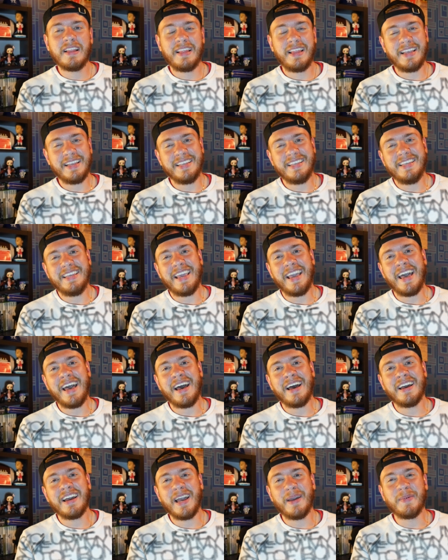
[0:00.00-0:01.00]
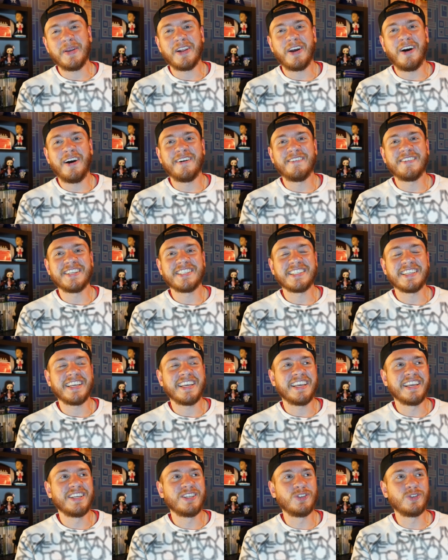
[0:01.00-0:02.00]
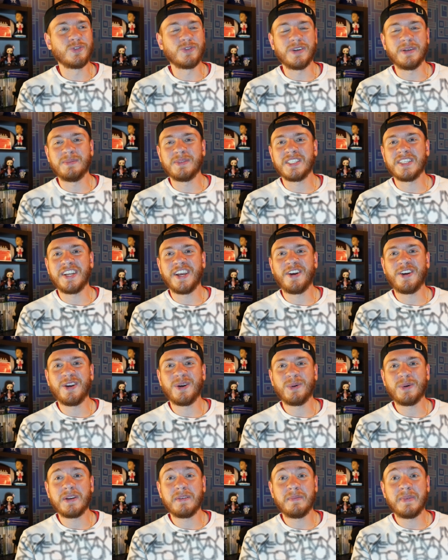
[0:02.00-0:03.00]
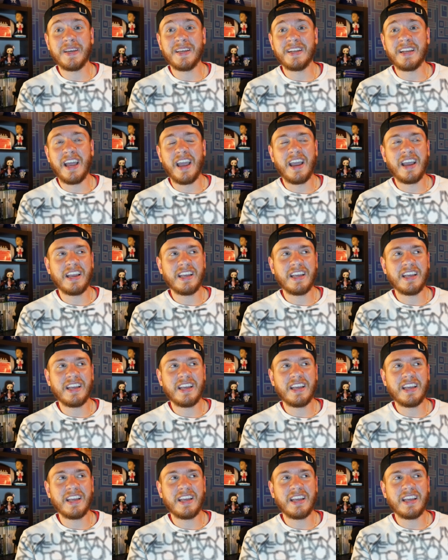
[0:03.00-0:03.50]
Like, yeah. I mean, obviously, dream scenario would have been